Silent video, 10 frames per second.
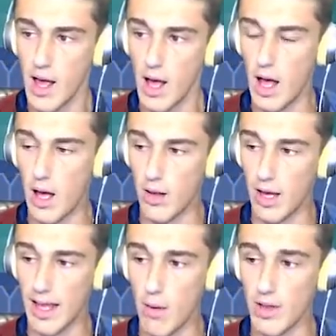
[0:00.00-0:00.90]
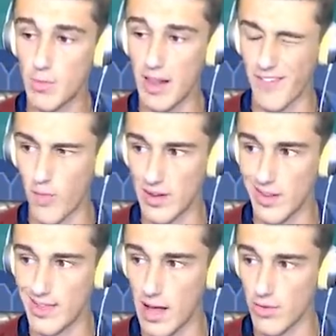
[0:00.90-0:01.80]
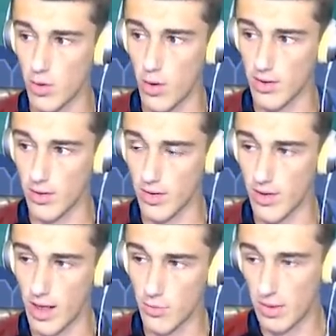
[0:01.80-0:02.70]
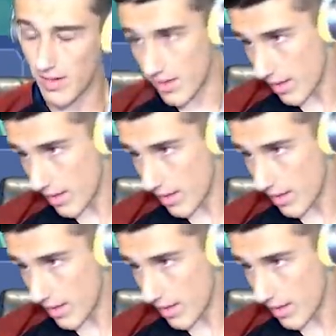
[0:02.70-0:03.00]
Uh, again, we spent like 14,000 coins on this SBC.